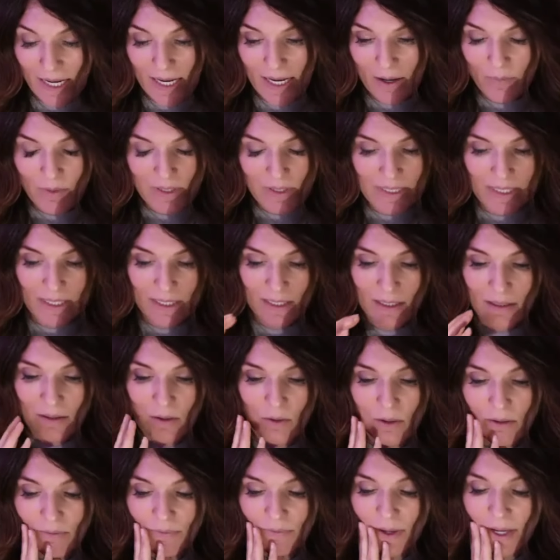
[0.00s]
I was getting
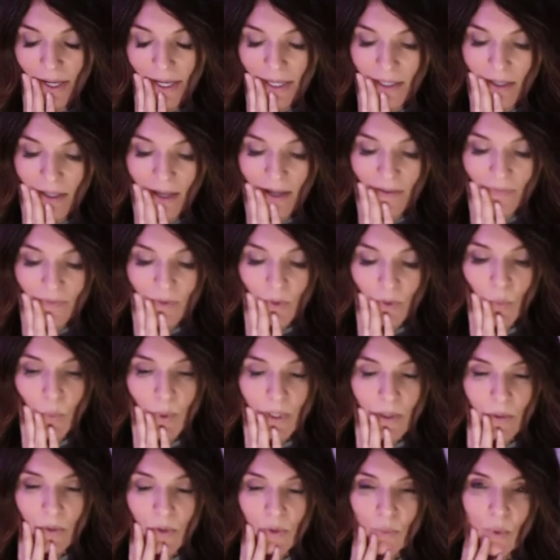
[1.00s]
notified after
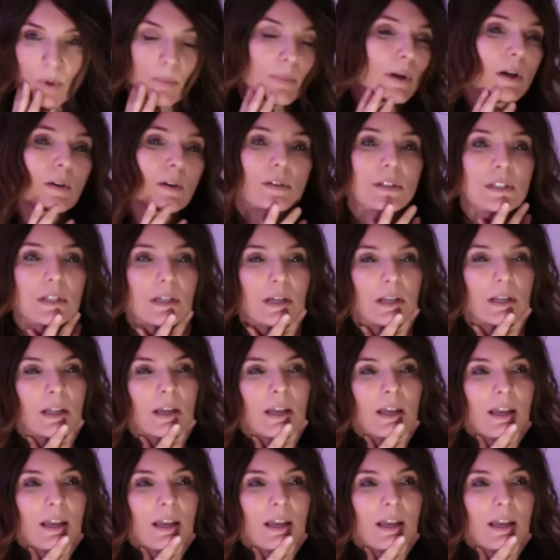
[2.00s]
reels were posted